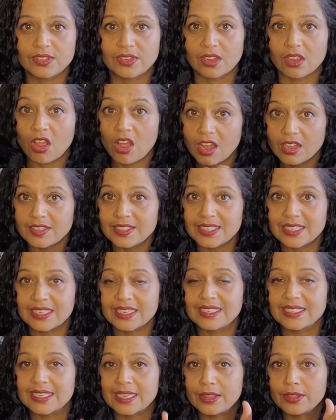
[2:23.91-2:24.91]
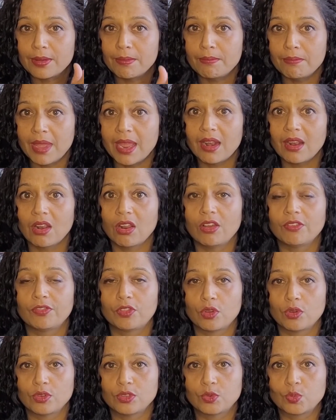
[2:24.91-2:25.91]
the consonants in the middle of
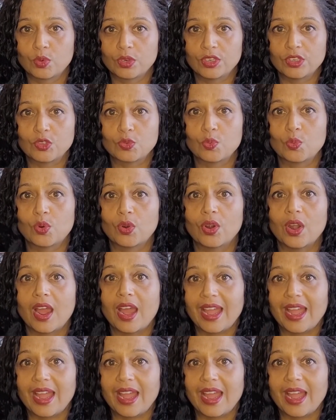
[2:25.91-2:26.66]
those words were